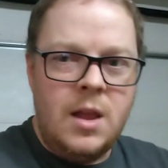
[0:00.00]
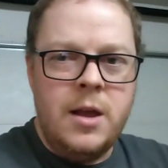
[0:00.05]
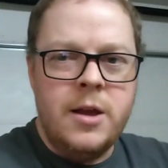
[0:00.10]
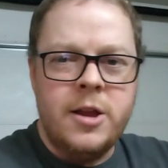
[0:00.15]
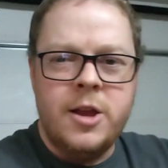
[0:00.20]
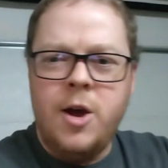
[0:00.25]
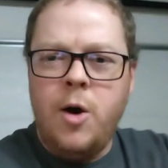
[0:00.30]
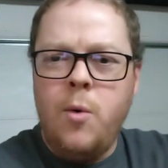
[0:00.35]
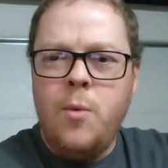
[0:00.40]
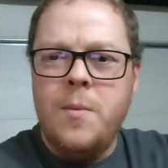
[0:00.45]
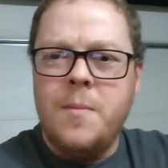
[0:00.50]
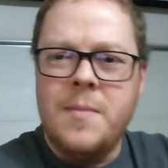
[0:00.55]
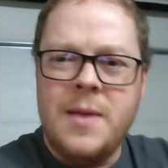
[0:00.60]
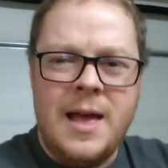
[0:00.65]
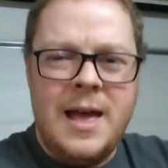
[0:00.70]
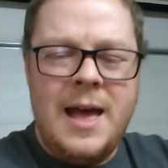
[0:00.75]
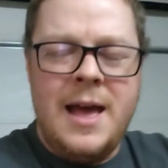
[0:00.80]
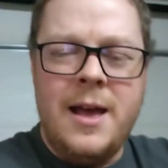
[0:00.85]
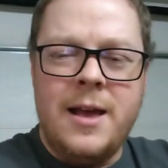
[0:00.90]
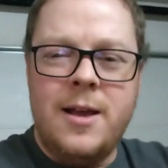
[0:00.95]
go
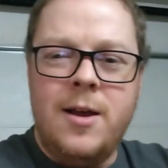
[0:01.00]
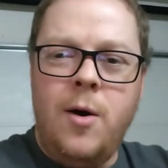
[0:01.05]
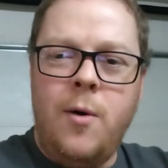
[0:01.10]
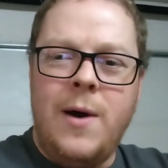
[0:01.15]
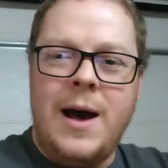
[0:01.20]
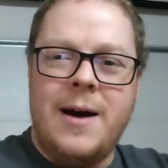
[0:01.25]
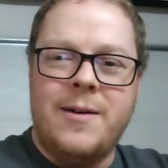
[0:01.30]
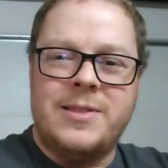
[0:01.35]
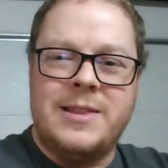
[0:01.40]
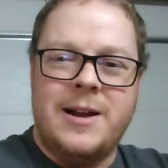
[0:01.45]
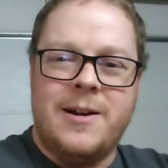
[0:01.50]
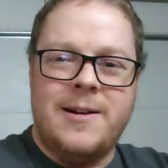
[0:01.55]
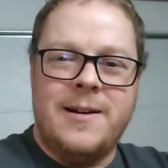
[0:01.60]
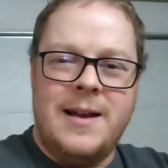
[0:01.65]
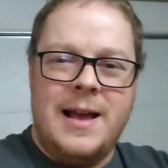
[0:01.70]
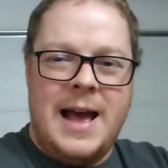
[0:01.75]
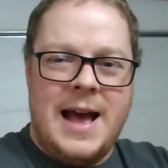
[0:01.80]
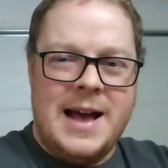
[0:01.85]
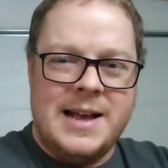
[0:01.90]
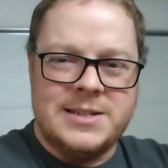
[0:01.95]
out there,
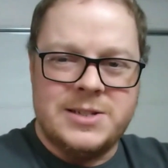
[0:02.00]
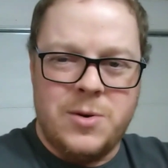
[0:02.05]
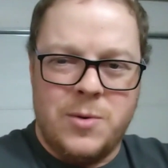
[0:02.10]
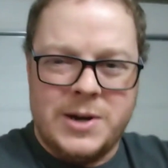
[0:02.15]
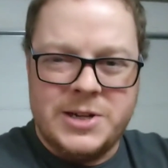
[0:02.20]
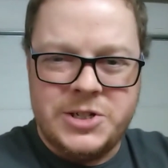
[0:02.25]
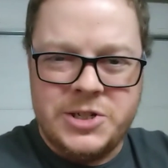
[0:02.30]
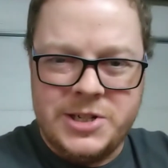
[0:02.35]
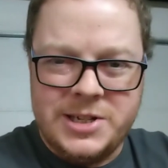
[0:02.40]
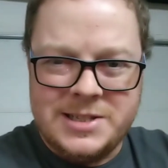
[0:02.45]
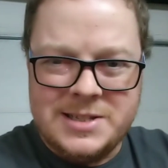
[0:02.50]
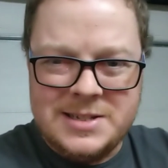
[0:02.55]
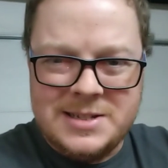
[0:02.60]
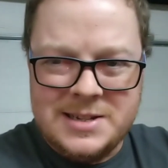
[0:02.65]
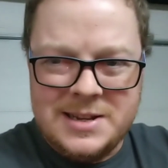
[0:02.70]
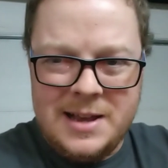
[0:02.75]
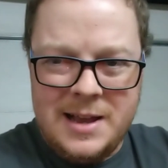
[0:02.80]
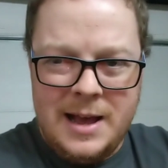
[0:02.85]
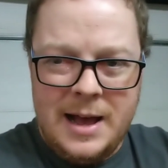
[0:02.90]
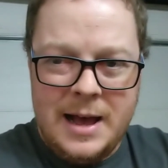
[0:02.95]
ask questions,
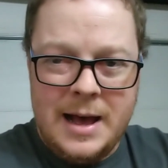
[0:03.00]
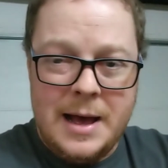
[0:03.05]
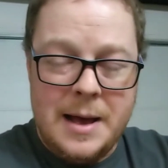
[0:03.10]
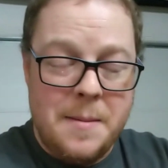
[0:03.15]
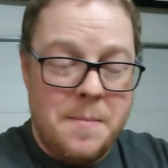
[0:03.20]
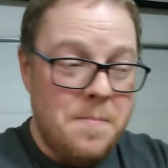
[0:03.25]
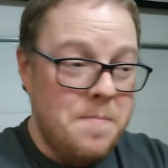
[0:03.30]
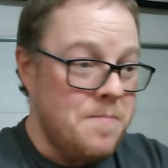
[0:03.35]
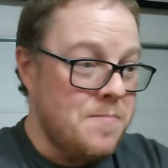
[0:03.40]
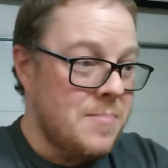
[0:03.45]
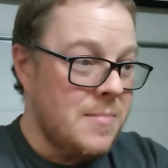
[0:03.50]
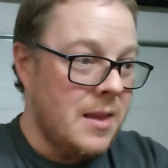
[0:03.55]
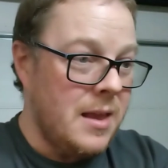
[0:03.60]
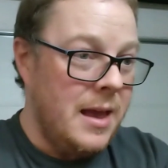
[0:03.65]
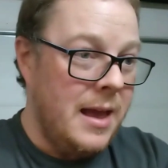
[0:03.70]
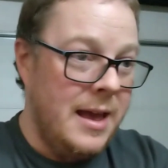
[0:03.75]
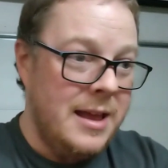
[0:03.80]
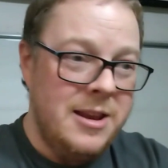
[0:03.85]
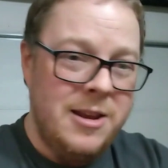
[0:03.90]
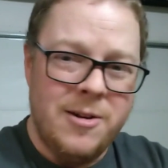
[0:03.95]
and
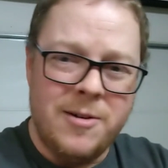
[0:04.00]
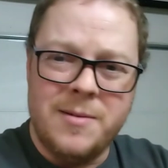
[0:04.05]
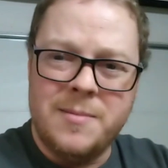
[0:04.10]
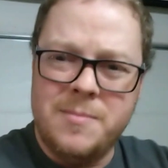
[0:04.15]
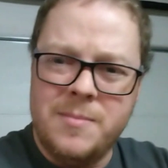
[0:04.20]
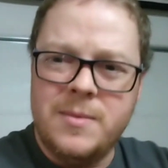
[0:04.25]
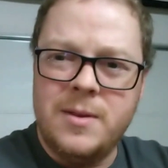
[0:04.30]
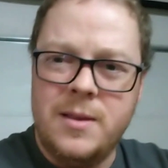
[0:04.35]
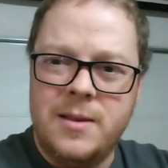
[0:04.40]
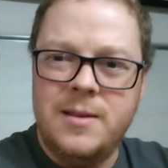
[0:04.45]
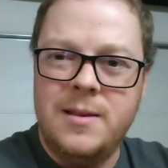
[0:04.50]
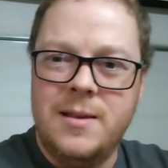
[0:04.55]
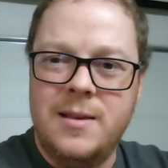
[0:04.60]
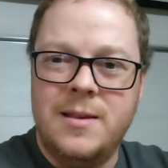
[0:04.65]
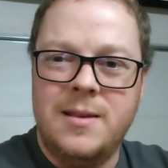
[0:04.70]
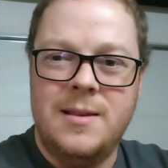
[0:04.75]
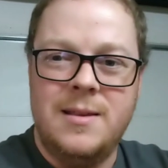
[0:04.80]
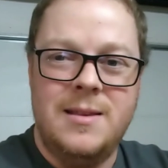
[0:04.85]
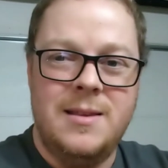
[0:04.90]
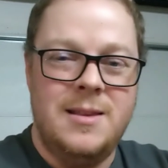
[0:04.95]
you'll
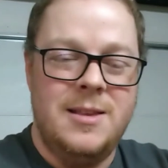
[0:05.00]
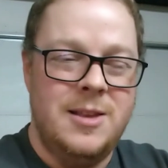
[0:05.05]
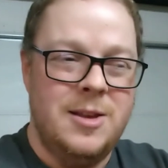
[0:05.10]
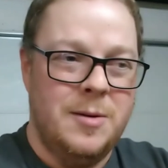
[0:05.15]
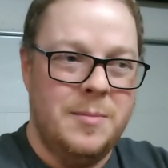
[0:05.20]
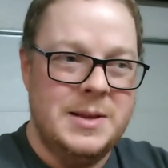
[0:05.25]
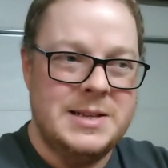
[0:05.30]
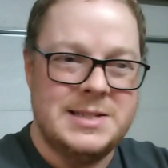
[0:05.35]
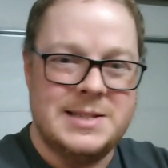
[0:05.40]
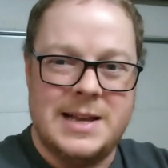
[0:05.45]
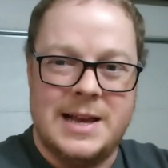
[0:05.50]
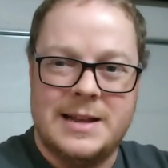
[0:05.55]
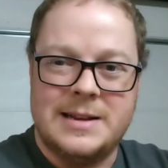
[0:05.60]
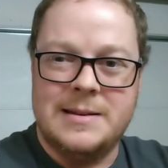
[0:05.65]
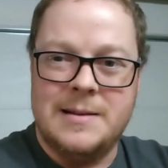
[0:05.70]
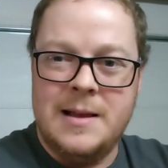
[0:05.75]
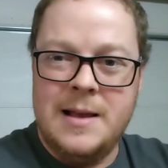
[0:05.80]
be set.